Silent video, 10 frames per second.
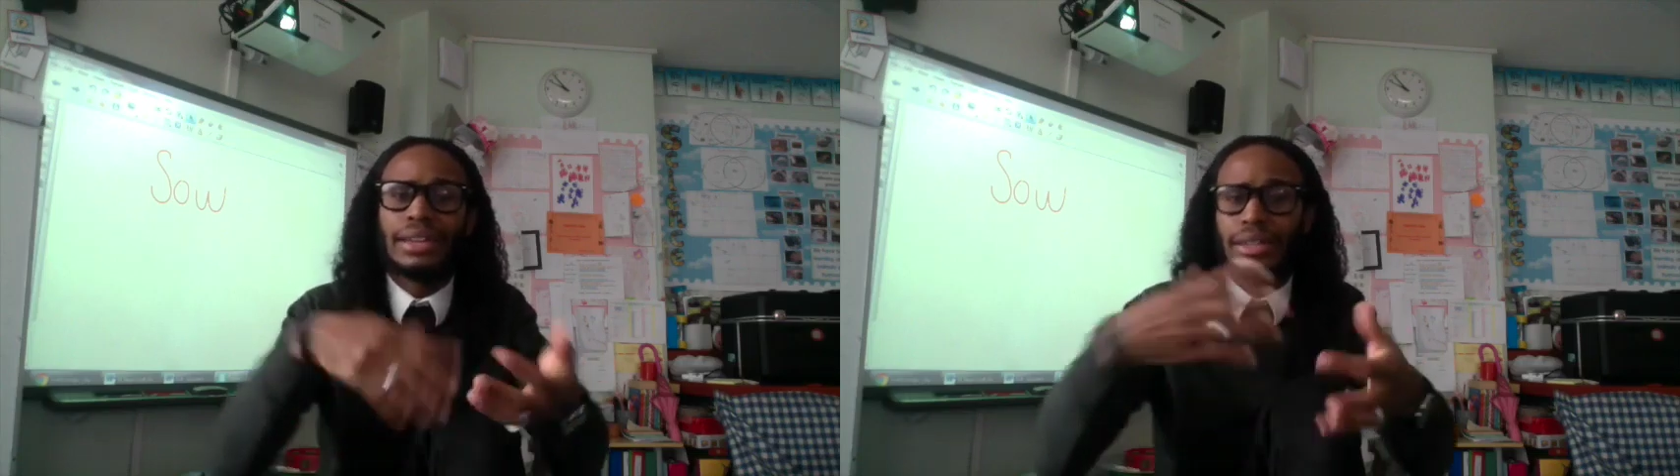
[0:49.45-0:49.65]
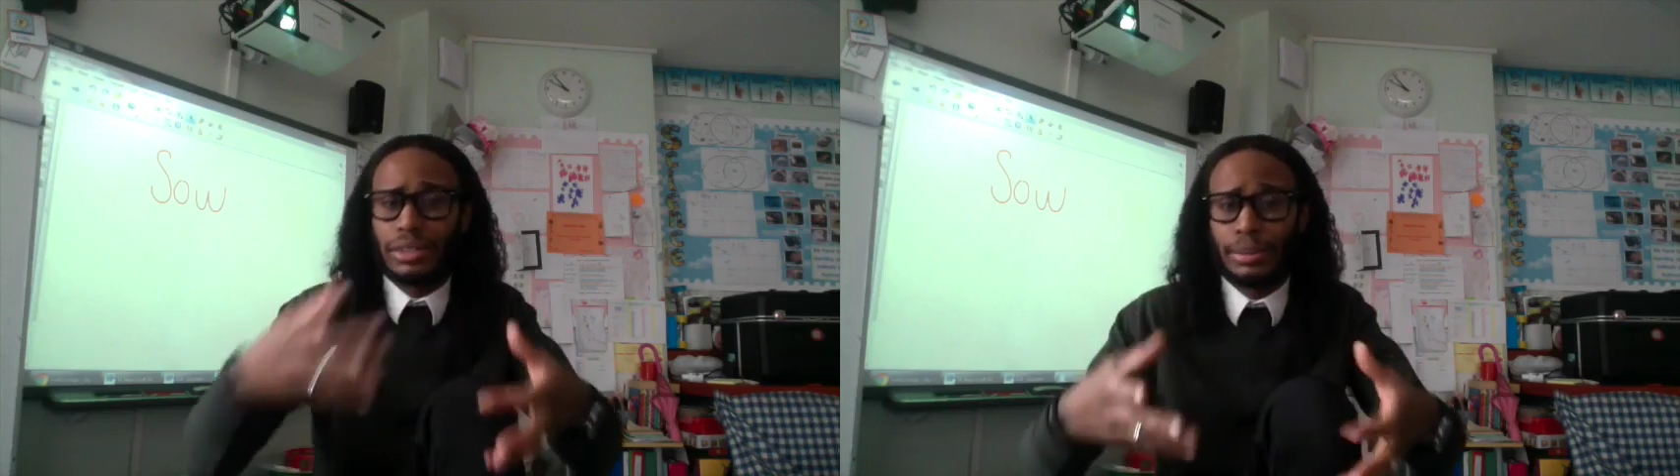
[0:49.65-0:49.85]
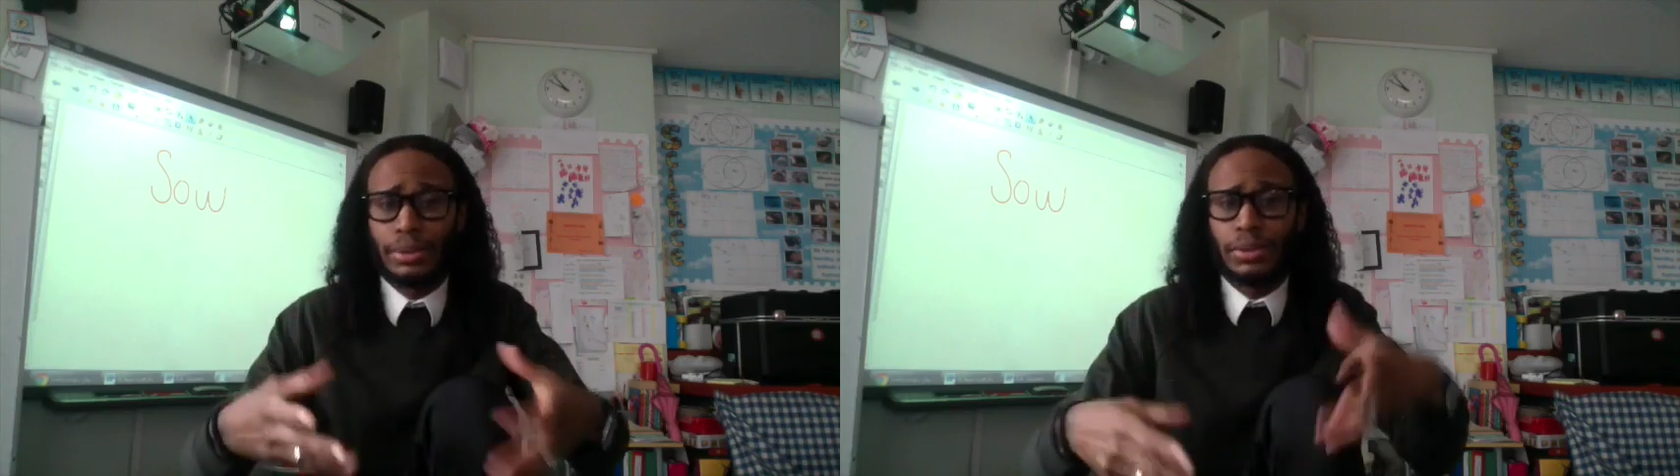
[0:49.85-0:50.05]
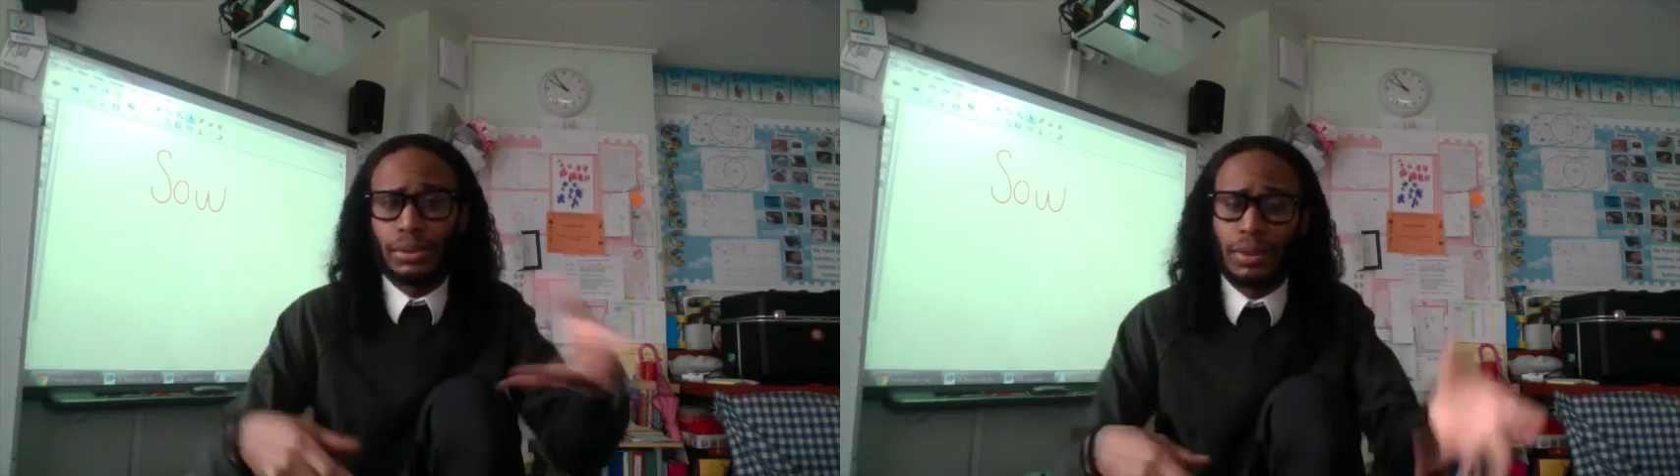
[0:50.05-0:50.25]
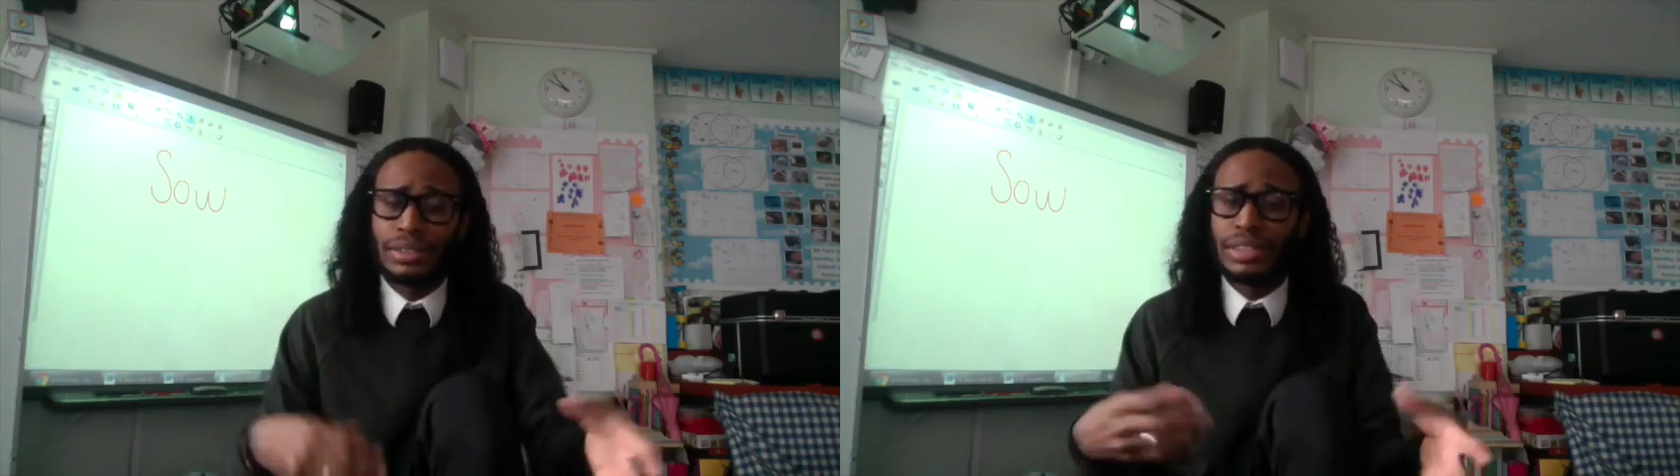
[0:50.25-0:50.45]
and support the
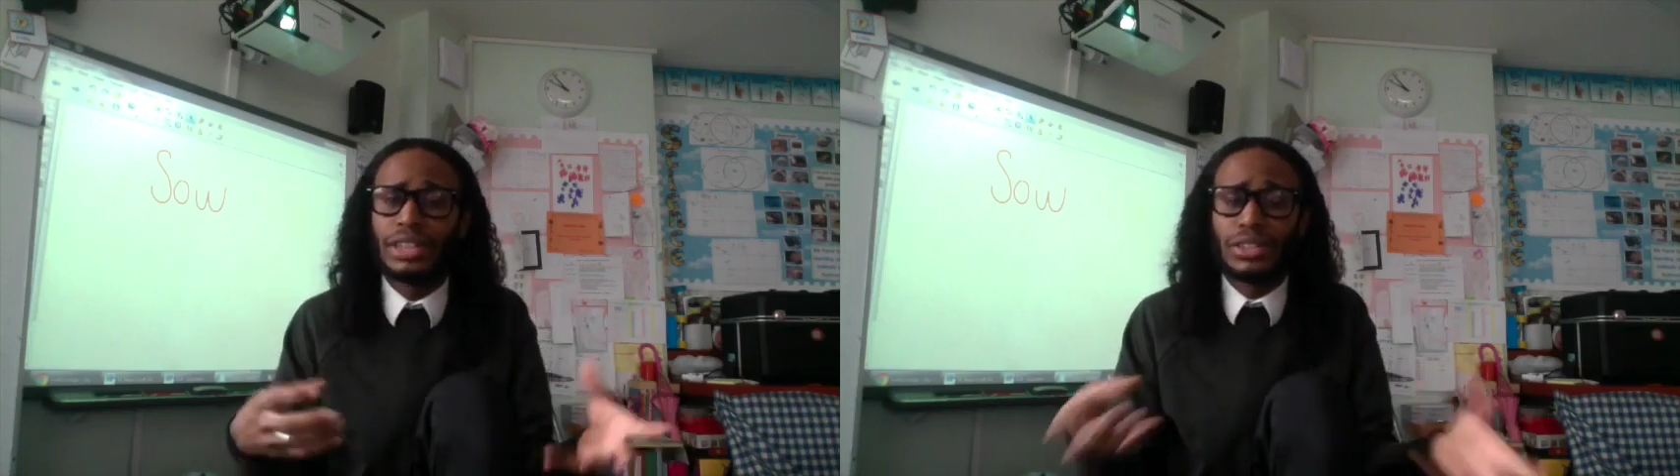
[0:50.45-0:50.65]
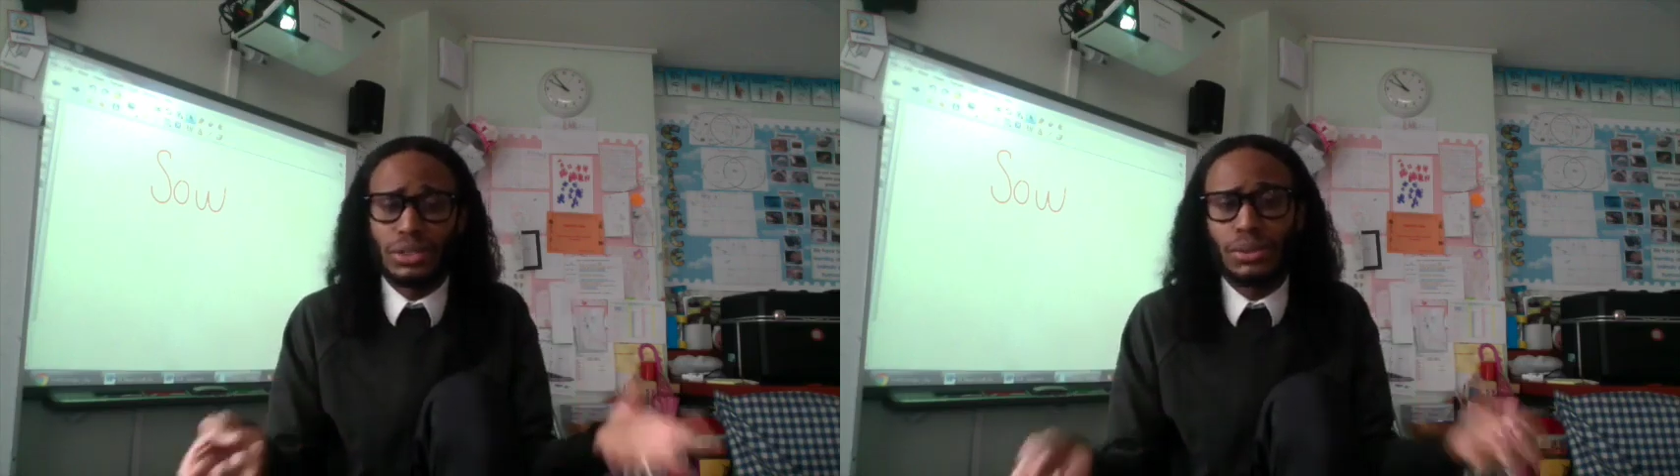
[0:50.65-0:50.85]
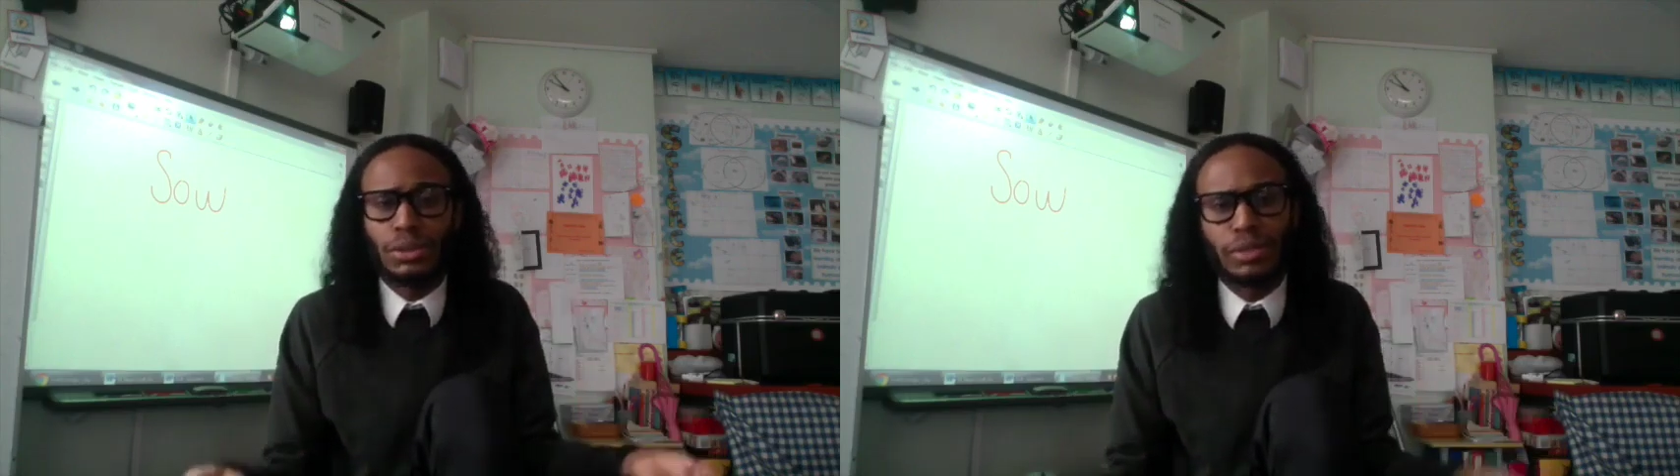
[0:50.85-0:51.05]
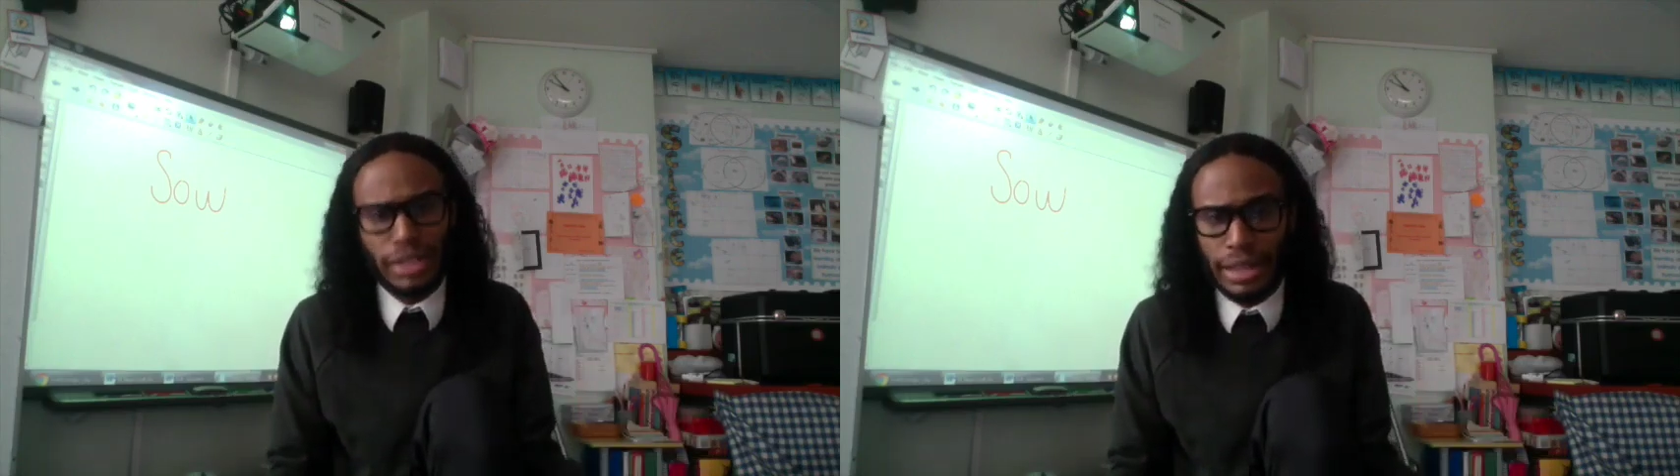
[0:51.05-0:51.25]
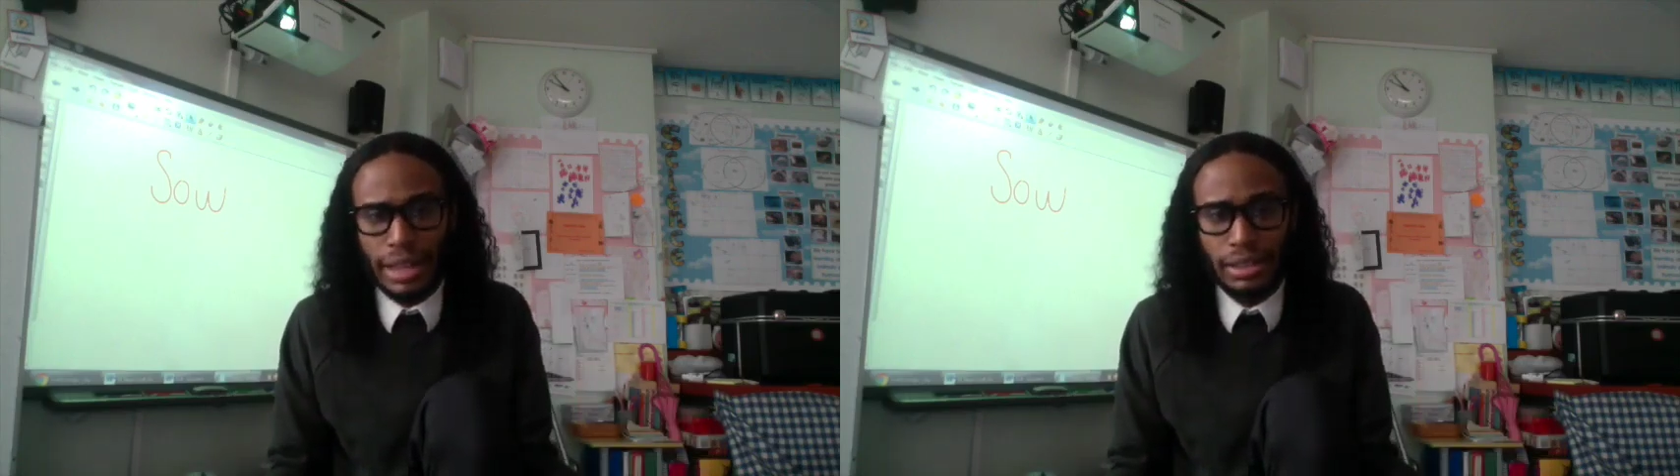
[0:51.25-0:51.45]
ones that your school already
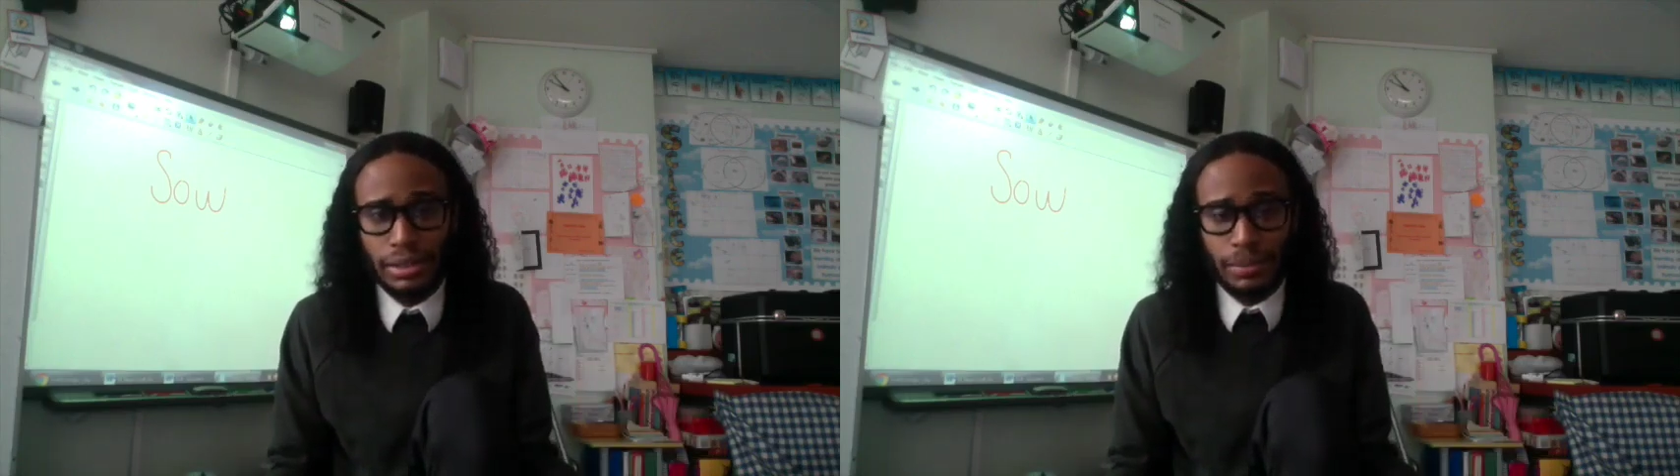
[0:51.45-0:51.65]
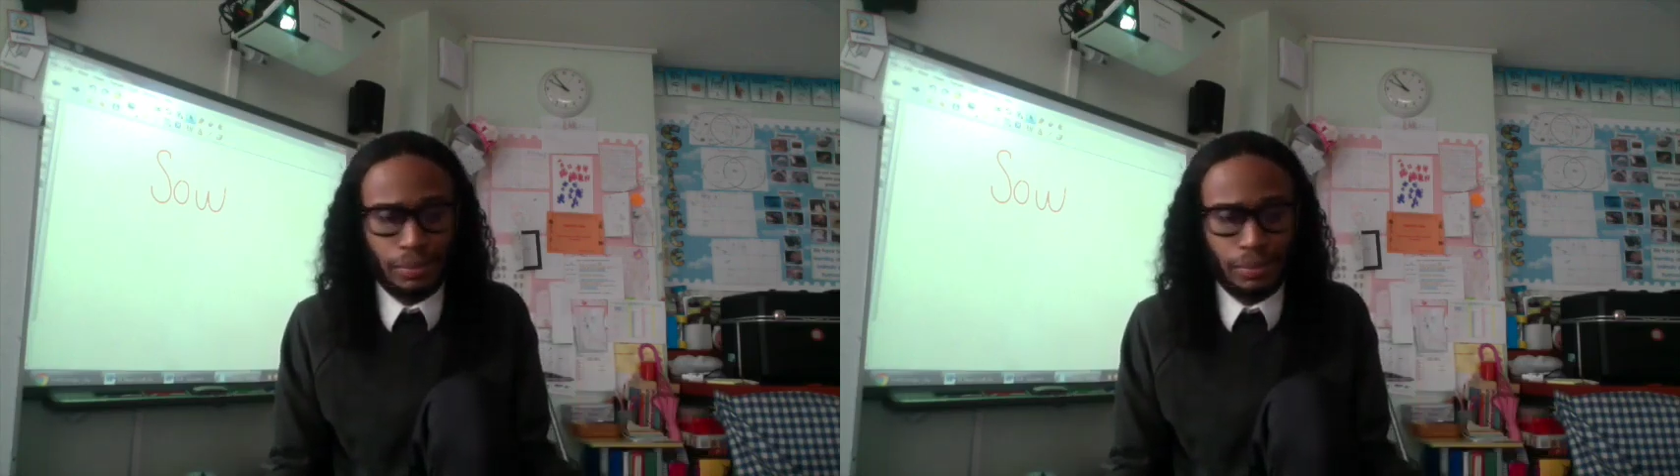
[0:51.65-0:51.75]
has.